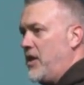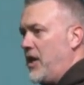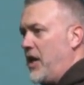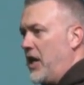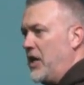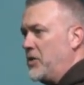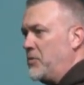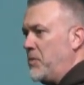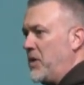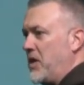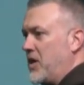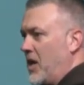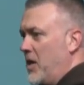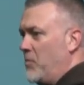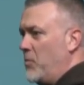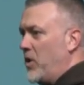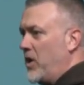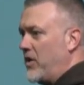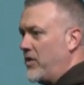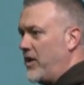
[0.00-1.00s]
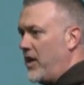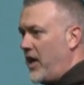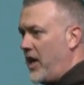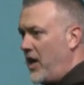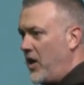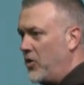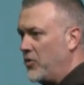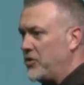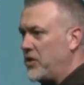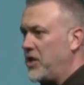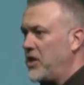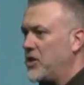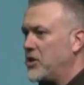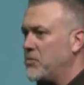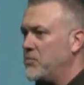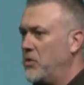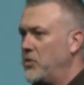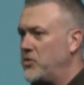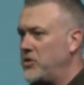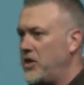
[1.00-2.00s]
has become one of the
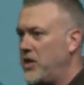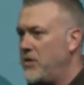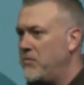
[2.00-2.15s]
healthiest, most